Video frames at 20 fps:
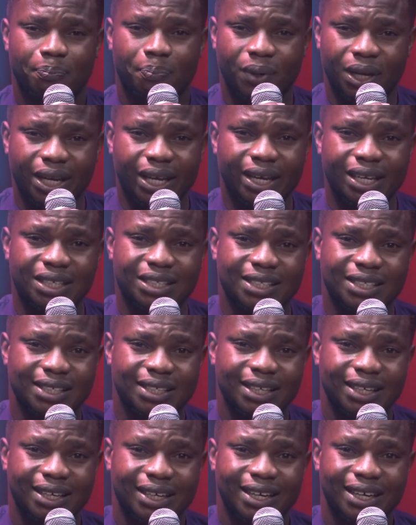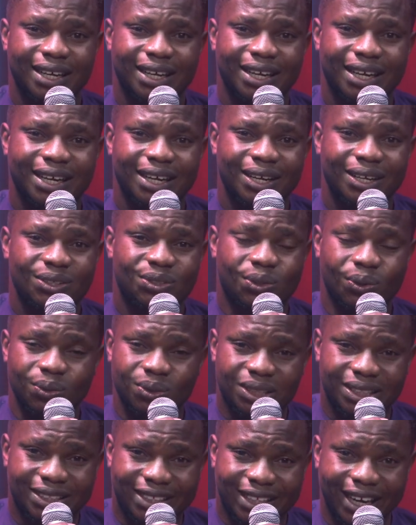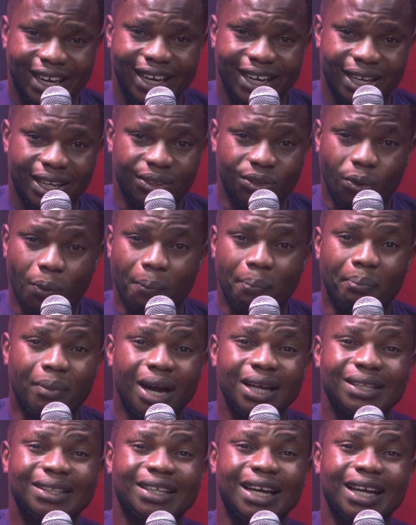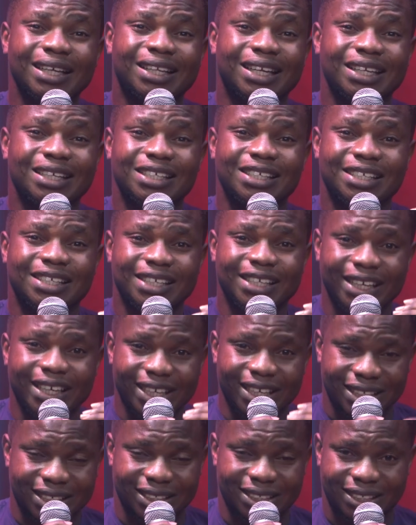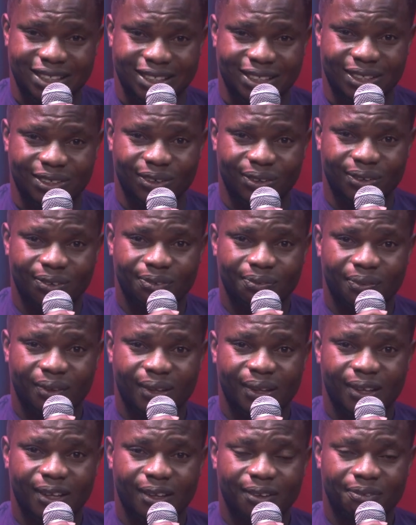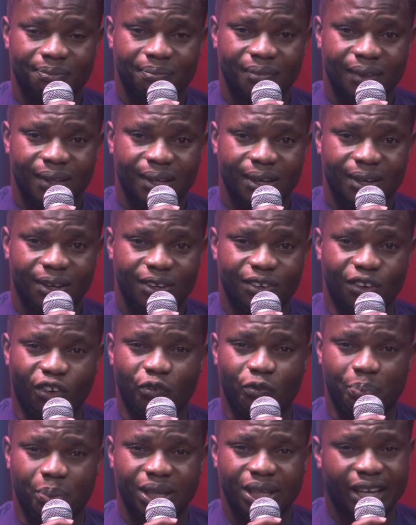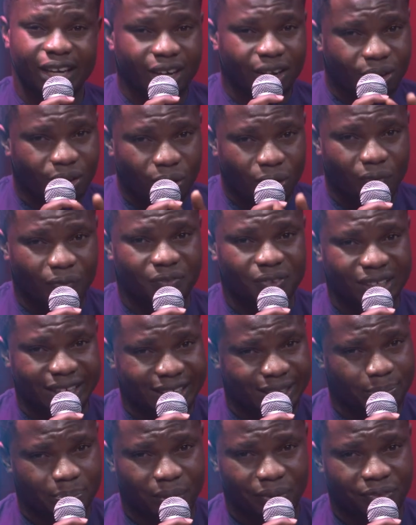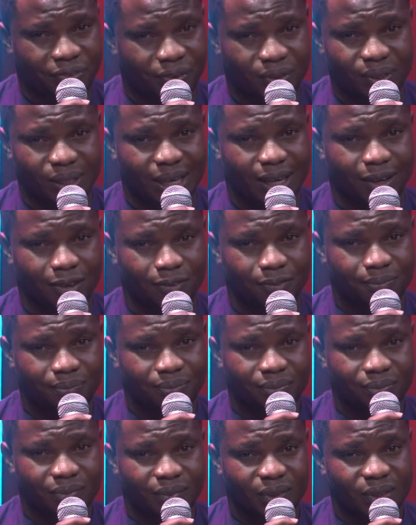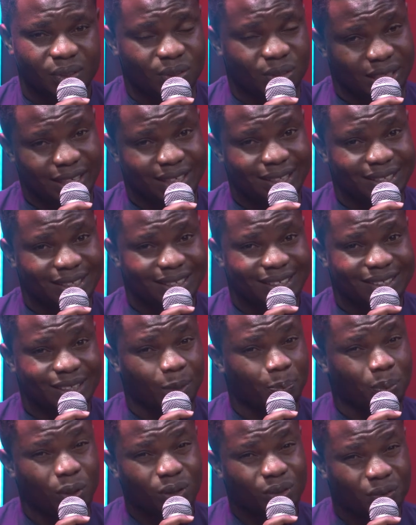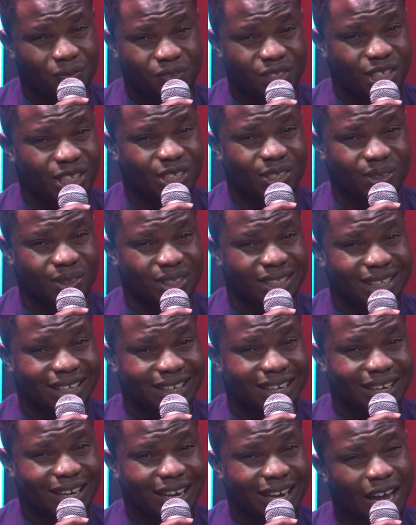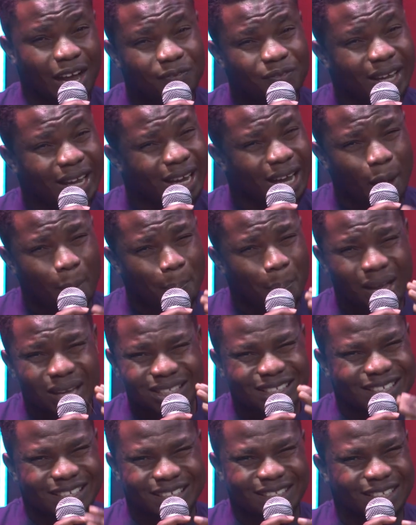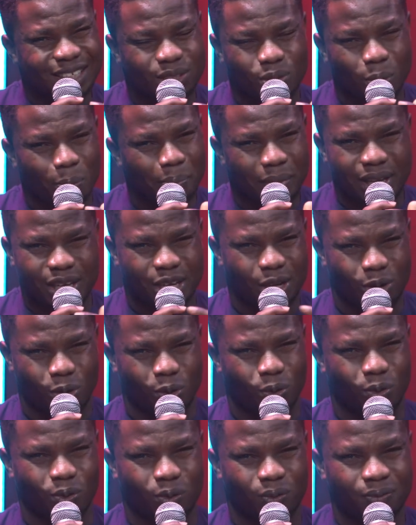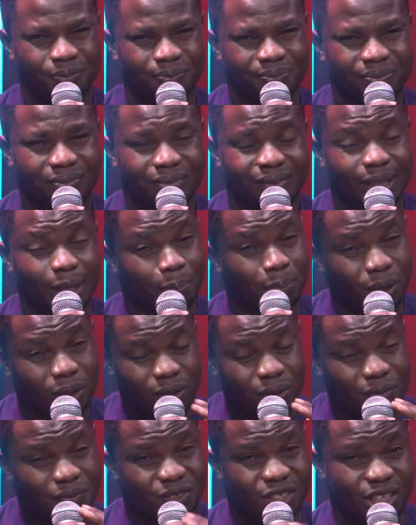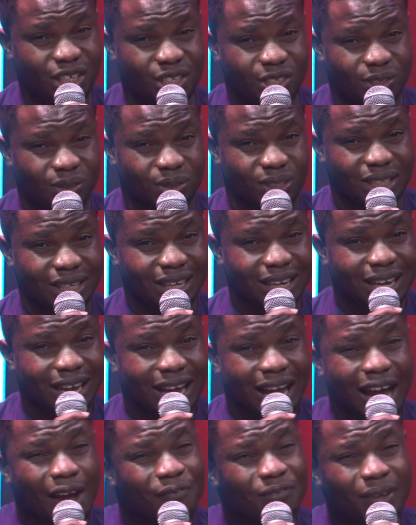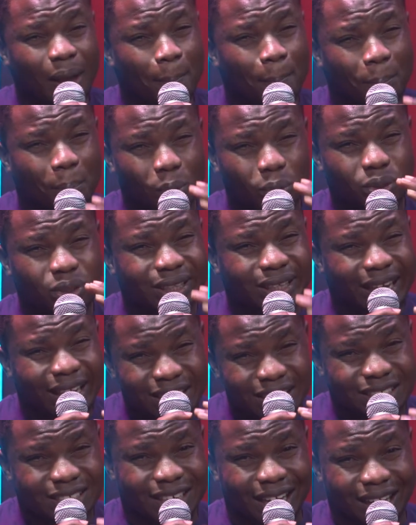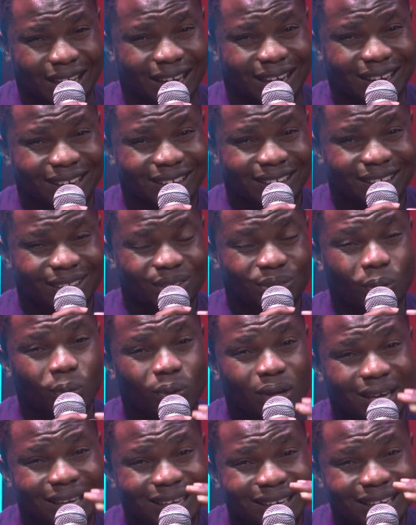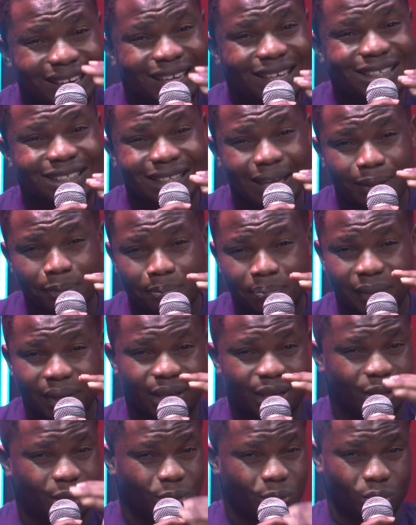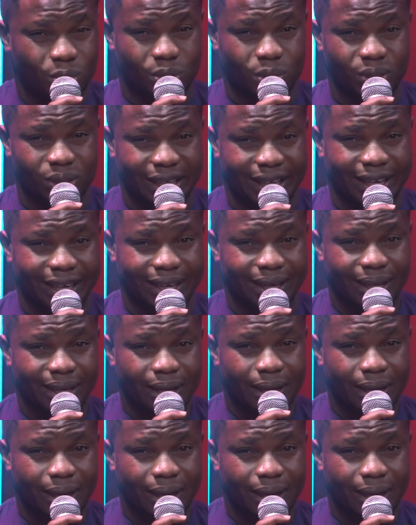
Please, today, no matter the sins you've been engulfed in before now, you see, the blood of Jesus have the capacity to make you whole. the blood of Jesus have the potential to cleanse and make you whole today.